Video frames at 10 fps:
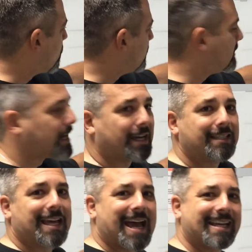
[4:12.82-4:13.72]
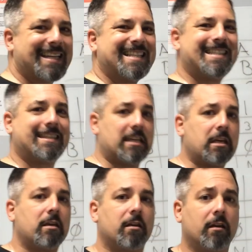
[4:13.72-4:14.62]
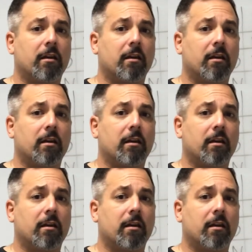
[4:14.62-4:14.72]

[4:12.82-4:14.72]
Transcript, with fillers: coincides at Z.